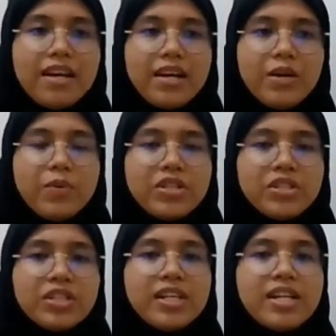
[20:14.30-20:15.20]
I
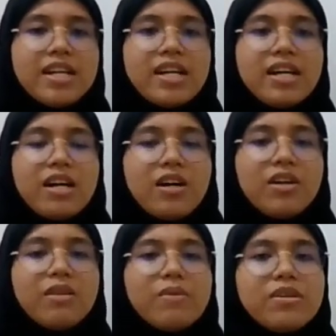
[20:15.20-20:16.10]
wish
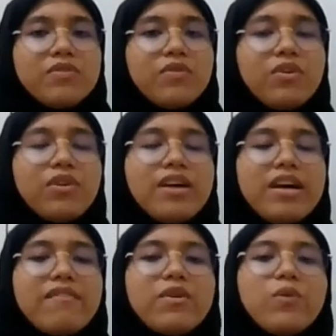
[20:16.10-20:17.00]
all the best for
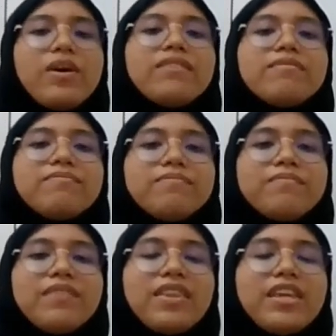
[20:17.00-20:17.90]
everyone.
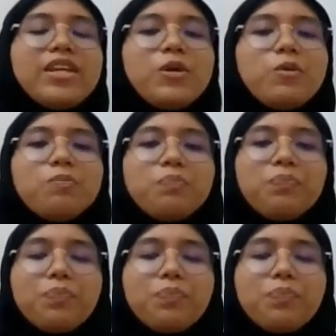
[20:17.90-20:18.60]
Thank you.